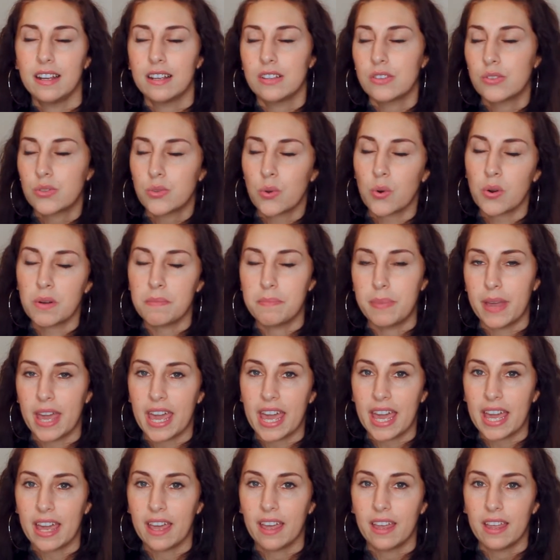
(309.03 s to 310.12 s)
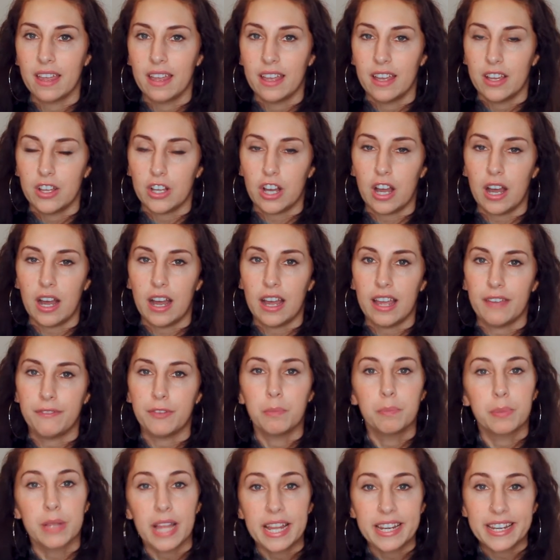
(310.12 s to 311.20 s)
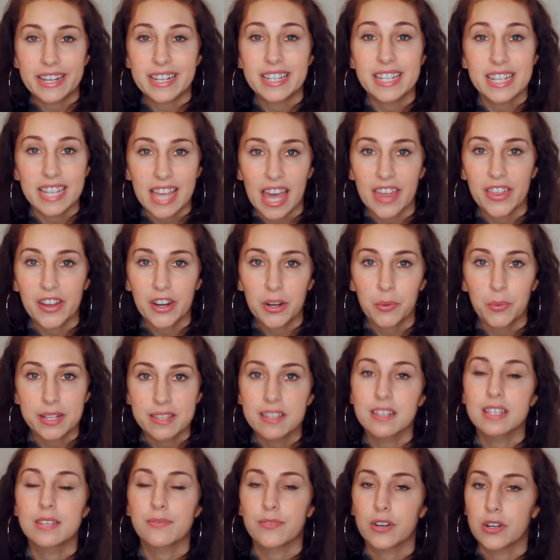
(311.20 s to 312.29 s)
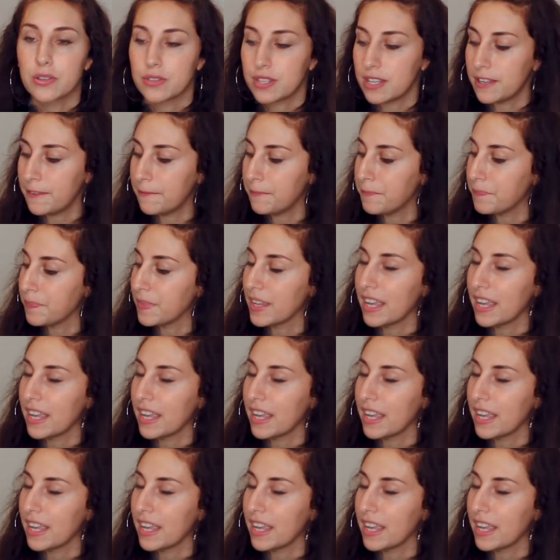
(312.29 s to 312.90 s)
sorbet if you blend it together once it's frozen.